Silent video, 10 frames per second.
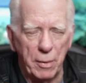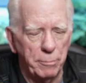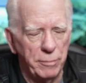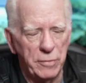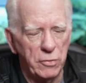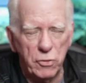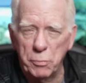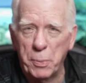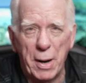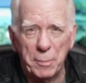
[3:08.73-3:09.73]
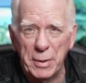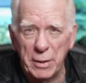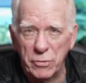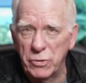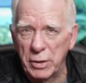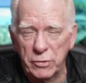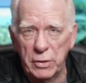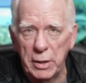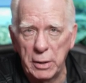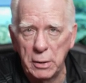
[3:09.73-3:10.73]
Uh, this is probably a
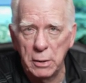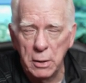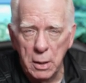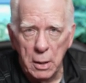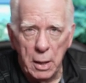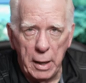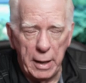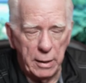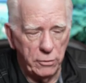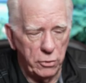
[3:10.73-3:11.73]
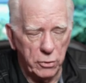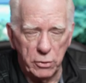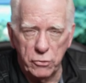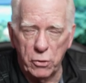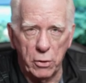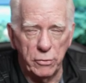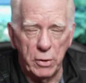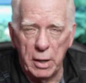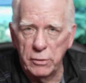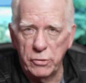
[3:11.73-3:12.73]
sixteen, and you could charge,
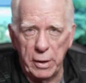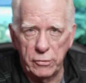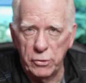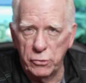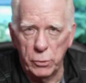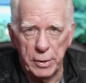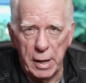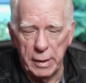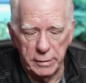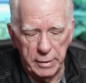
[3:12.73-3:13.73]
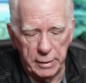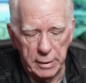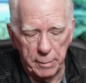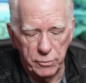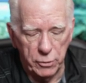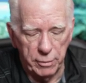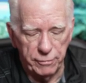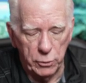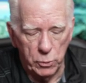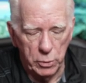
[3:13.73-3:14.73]
uh, change it to a nineteen, I'm sure,
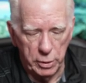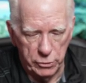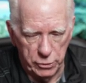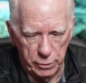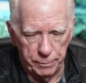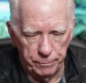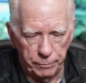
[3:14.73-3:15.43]
if you wanted to.